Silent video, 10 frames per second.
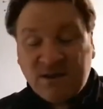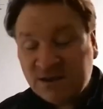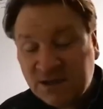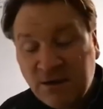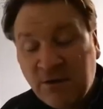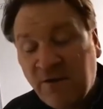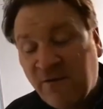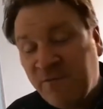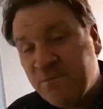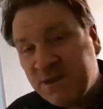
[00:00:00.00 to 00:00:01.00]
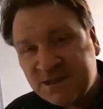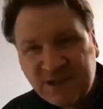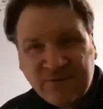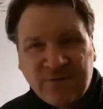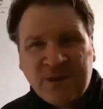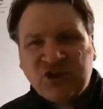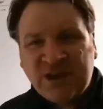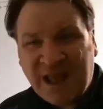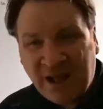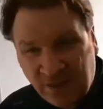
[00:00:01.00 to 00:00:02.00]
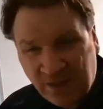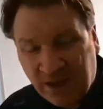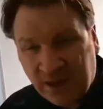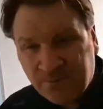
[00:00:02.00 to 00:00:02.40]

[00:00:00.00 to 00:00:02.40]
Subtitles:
there's a lot of misinformation out there.